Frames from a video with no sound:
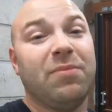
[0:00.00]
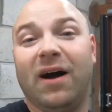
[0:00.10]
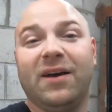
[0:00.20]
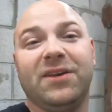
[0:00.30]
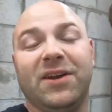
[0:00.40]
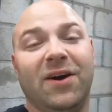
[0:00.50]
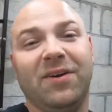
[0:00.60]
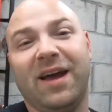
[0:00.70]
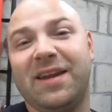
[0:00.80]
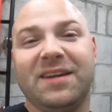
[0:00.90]
But you know,
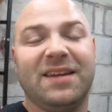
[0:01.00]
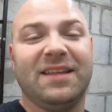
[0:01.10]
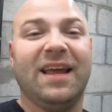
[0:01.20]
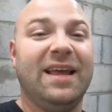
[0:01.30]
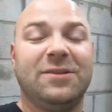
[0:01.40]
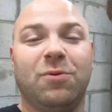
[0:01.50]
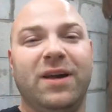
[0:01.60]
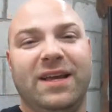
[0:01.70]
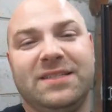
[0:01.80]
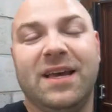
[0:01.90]
at the end of the day, it is
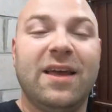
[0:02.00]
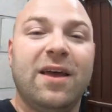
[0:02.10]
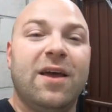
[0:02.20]
what it is.